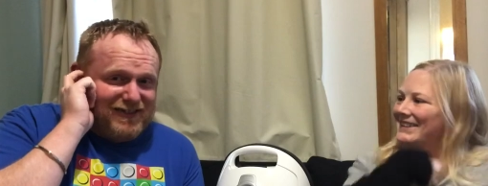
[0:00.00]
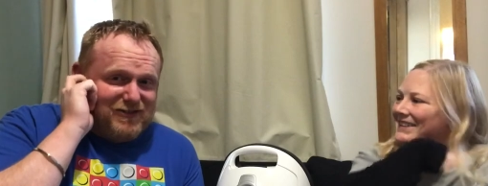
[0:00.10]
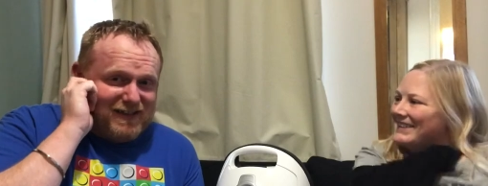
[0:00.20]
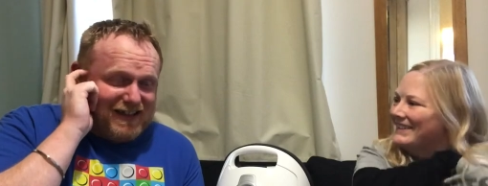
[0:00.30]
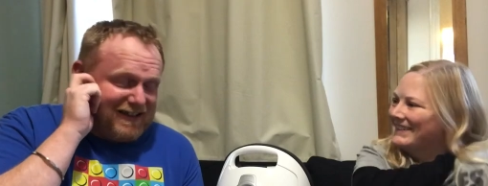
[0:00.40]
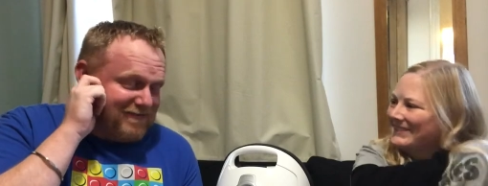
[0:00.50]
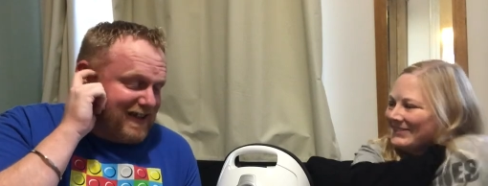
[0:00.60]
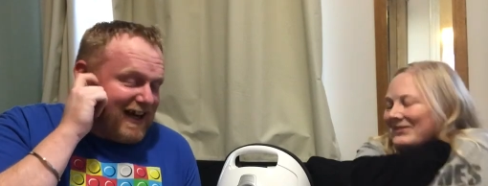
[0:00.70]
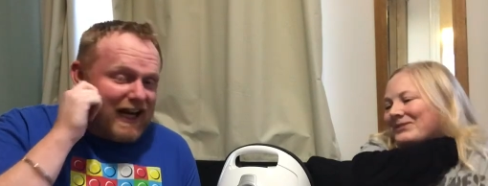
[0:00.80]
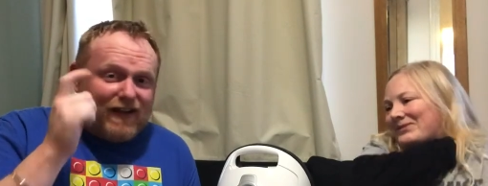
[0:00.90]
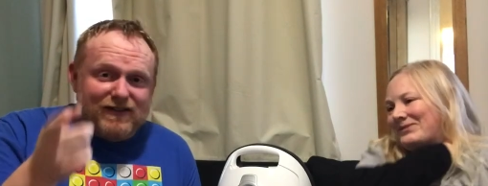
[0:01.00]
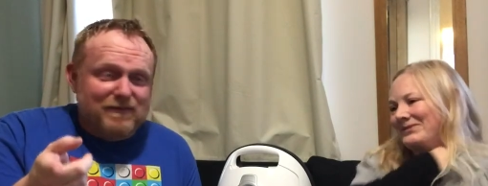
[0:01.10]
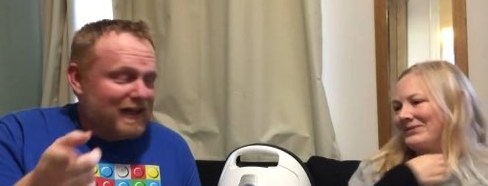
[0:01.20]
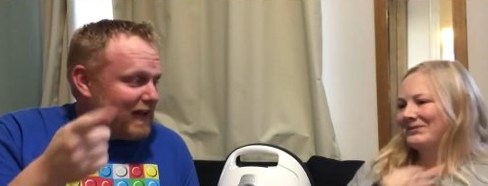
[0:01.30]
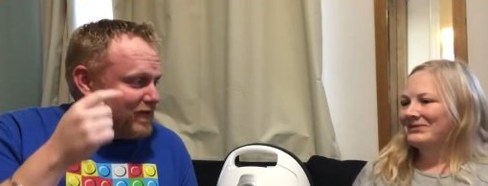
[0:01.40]
Speaker 1: I do like him. I'll have to,
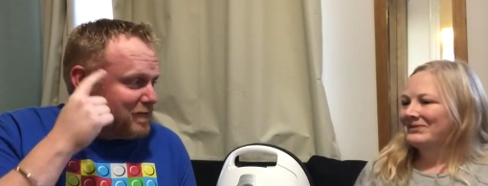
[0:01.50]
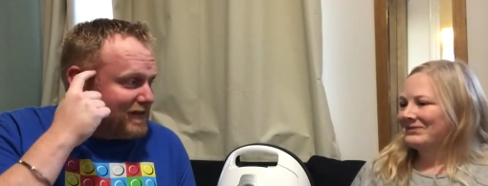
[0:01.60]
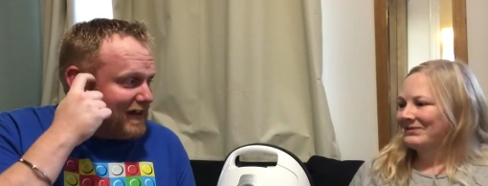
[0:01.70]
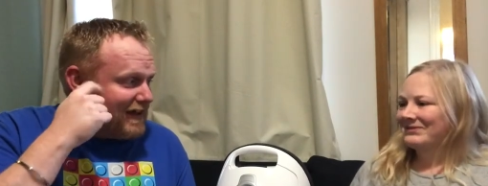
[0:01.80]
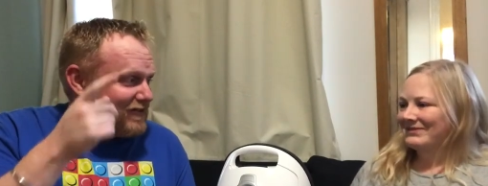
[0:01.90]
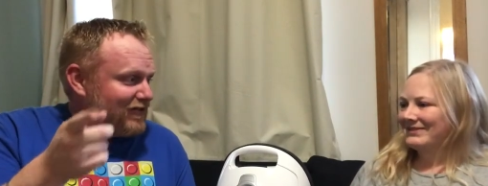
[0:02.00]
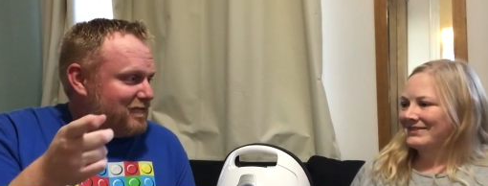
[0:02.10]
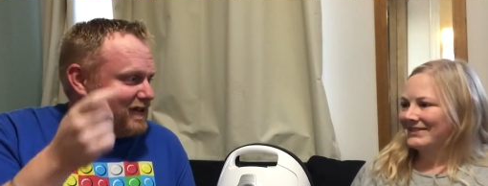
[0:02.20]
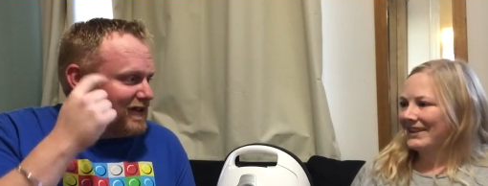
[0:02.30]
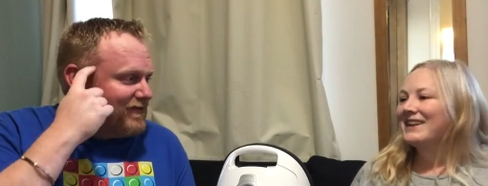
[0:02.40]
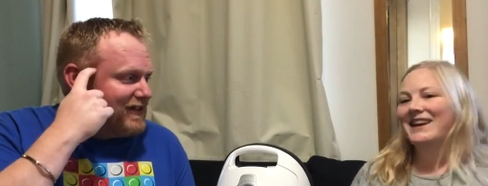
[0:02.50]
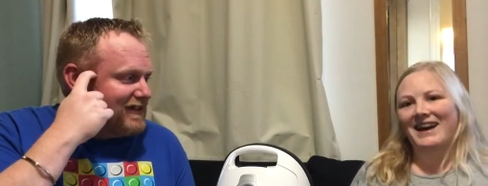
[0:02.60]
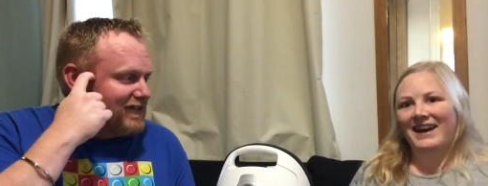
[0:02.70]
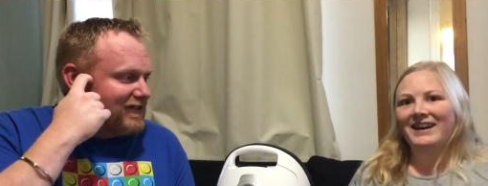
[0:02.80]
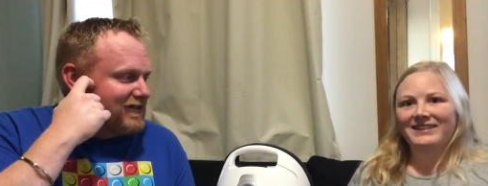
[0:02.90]
I'll have to put Dexter on one of the yeah,
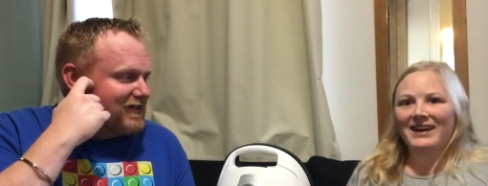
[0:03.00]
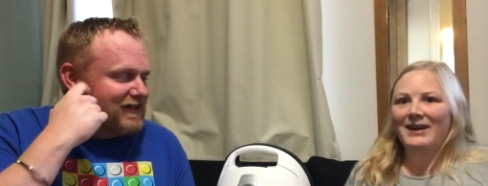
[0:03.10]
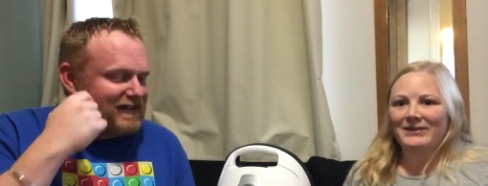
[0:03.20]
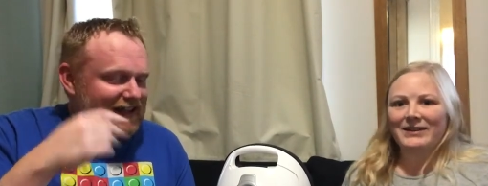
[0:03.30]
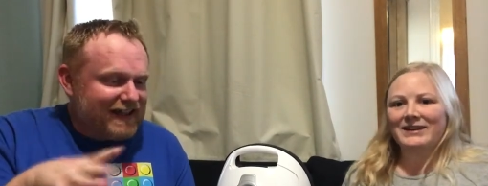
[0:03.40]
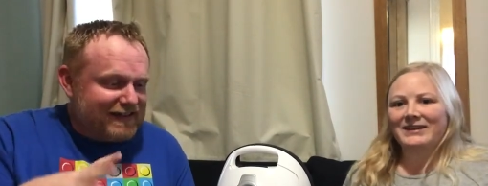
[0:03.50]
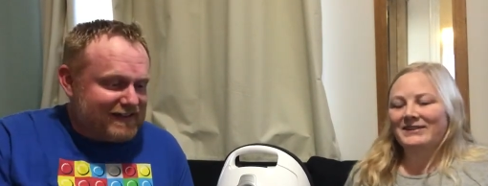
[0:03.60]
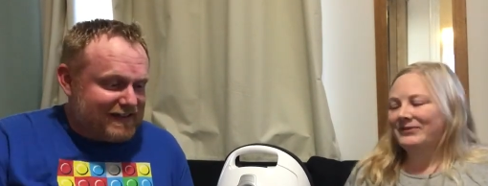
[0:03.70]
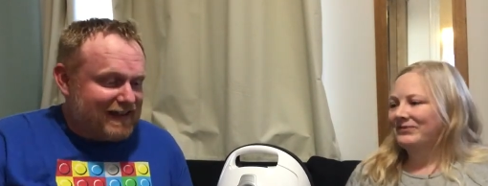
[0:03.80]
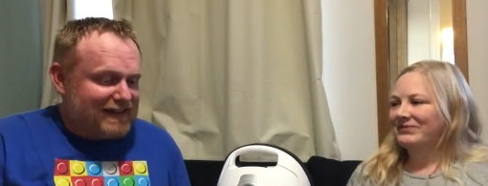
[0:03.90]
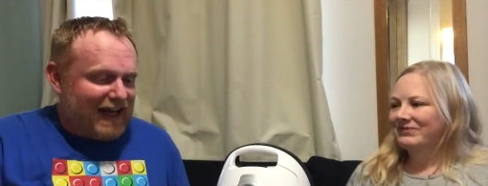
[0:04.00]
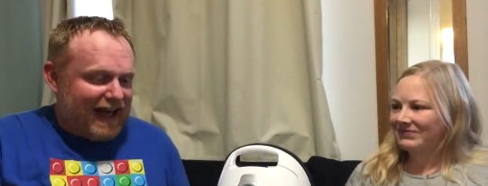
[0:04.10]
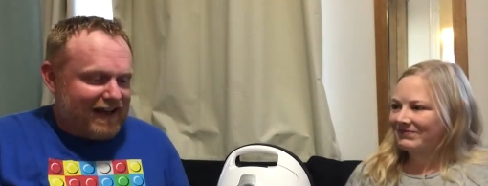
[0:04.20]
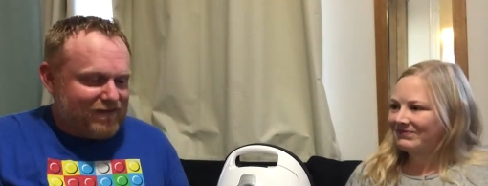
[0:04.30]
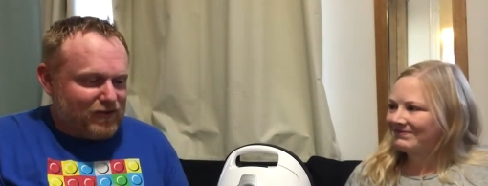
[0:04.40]
videos because be... he'll sit there
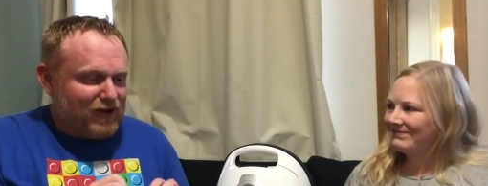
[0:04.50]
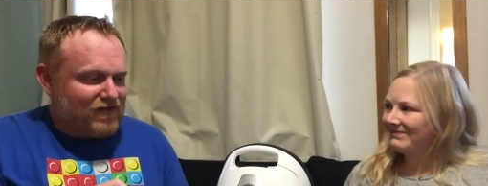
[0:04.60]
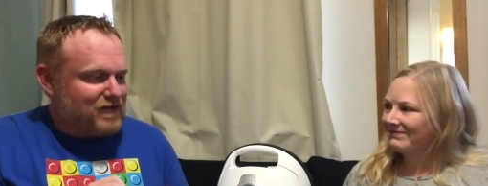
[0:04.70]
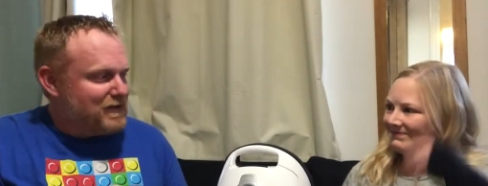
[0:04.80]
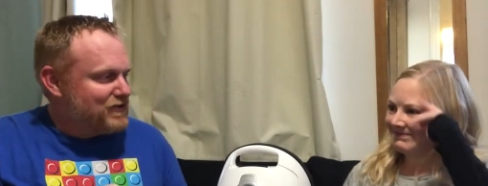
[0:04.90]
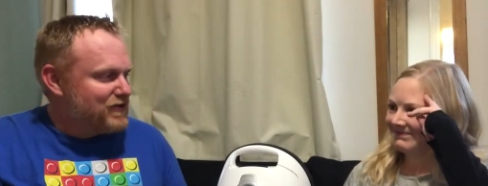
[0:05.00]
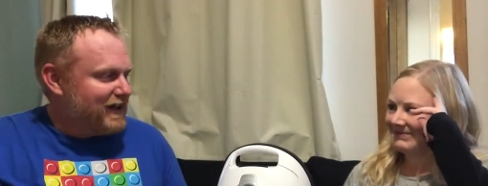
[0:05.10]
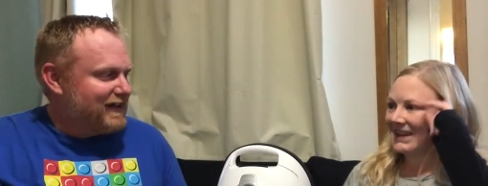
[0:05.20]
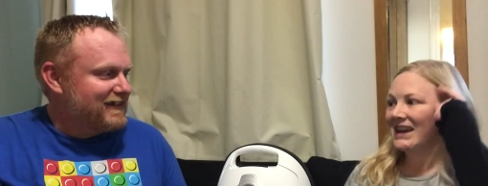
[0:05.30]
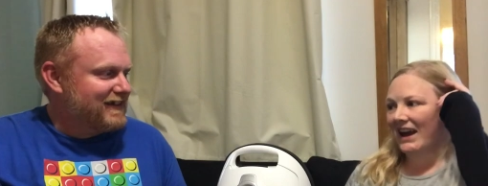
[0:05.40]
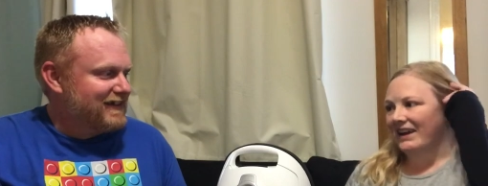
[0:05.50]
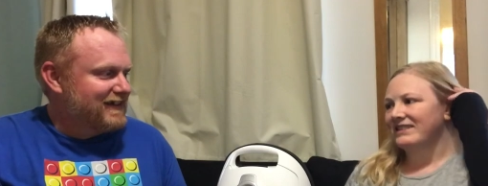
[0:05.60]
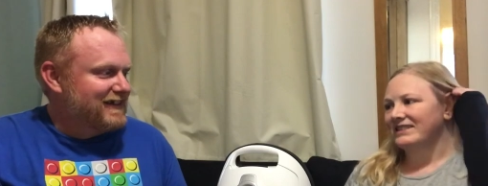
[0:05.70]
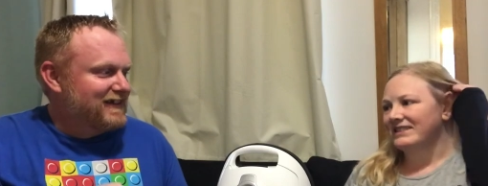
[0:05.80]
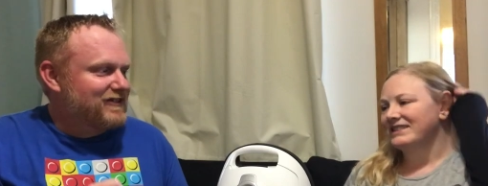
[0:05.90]
if you give him a treat.
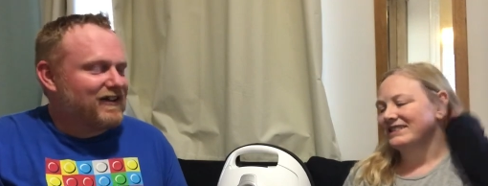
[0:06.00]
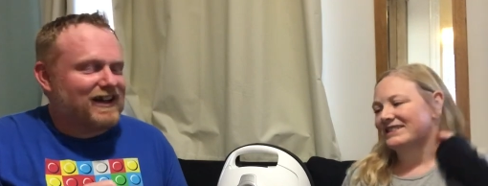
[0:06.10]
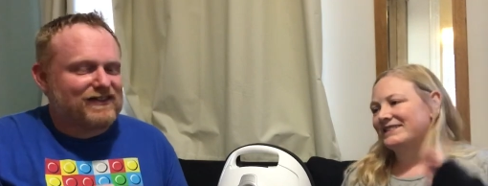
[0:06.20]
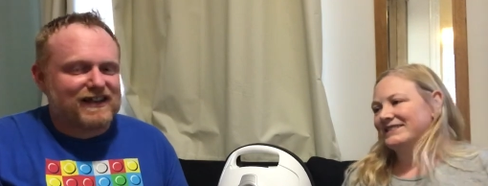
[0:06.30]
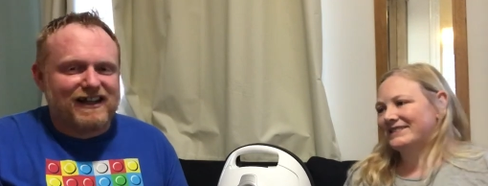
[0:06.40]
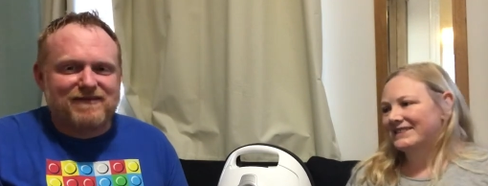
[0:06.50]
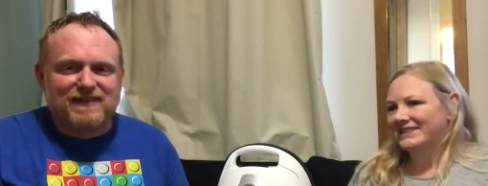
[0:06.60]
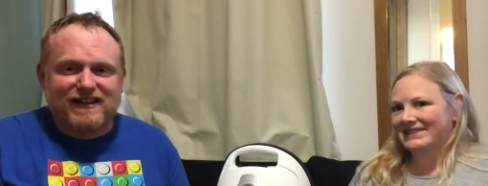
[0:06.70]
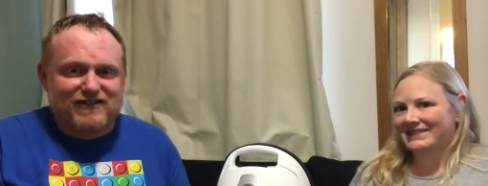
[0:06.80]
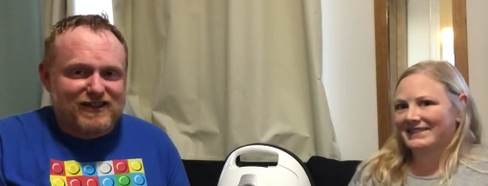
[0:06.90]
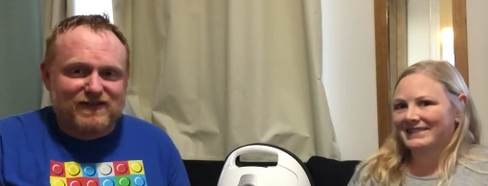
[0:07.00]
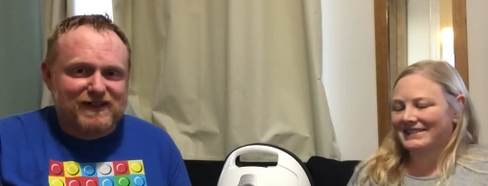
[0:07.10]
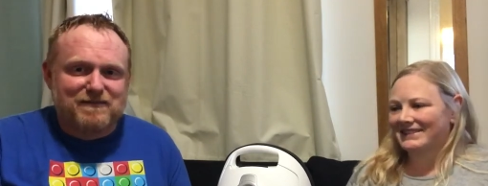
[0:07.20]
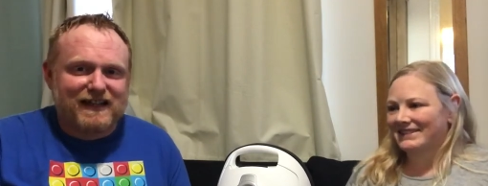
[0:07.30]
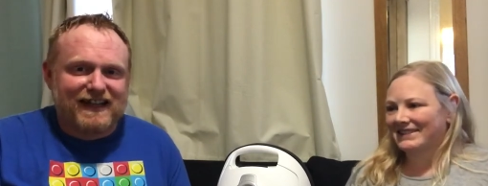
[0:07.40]
Yes. So I'll have to get him there just for the
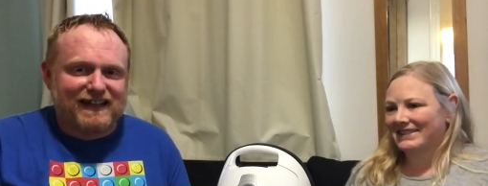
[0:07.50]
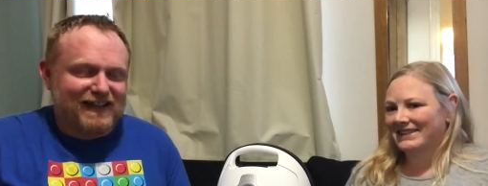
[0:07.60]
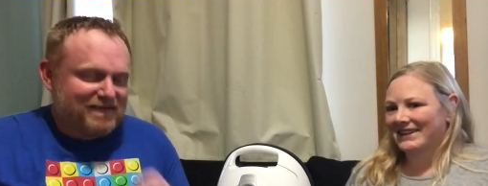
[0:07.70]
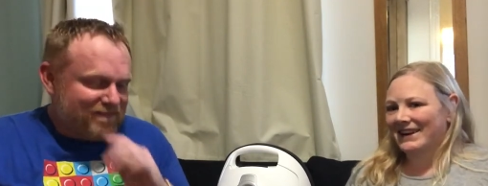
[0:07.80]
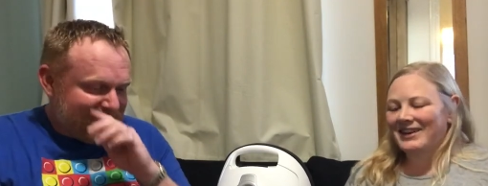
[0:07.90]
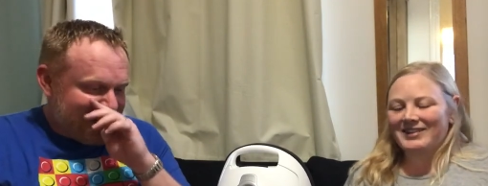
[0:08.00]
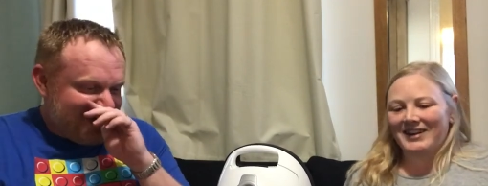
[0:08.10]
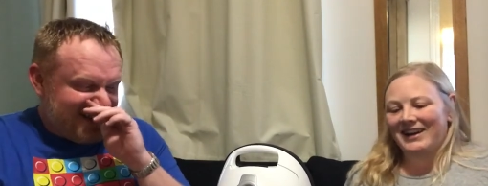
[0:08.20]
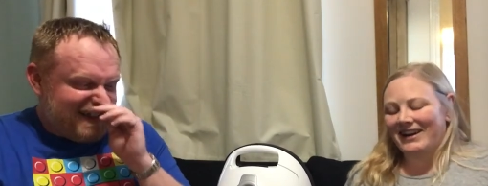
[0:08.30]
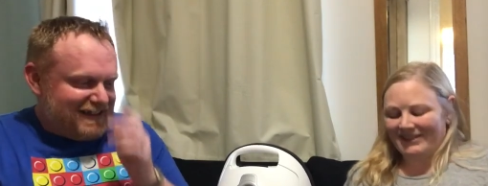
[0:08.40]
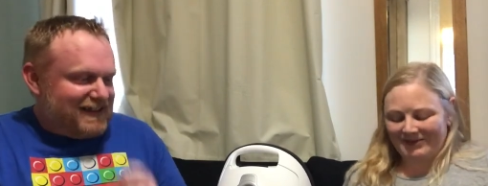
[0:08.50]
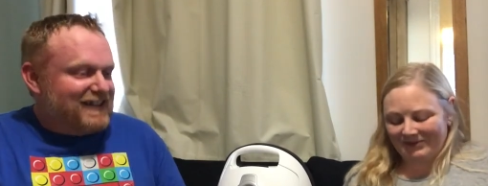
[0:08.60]
beginning. So yeah.